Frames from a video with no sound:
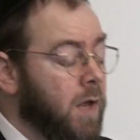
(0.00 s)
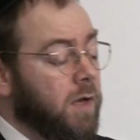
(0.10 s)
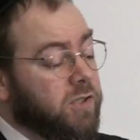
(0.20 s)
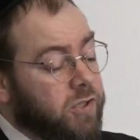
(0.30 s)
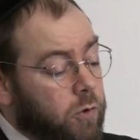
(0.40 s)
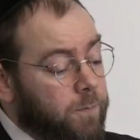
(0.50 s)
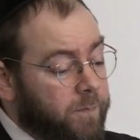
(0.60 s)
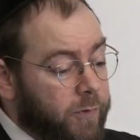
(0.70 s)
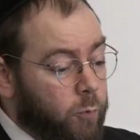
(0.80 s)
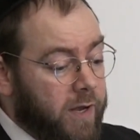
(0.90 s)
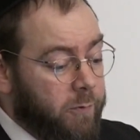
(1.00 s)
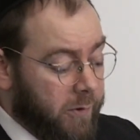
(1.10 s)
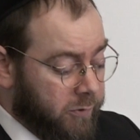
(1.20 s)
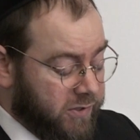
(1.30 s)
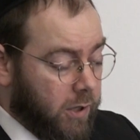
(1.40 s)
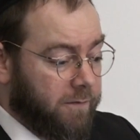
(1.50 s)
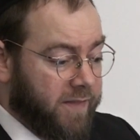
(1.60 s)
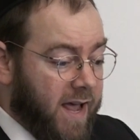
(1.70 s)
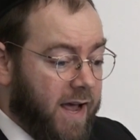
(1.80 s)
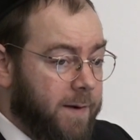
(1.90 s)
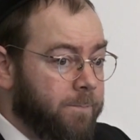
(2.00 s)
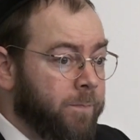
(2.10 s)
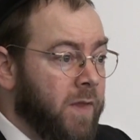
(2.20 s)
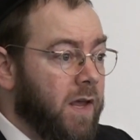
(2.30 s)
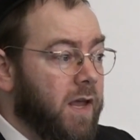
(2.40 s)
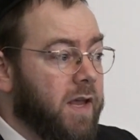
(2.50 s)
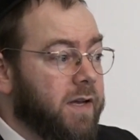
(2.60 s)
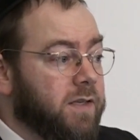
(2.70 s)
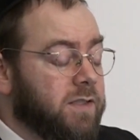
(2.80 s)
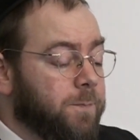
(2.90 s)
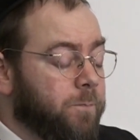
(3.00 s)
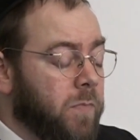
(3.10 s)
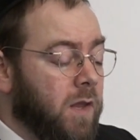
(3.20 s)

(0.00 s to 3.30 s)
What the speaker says: So the way we resolve that is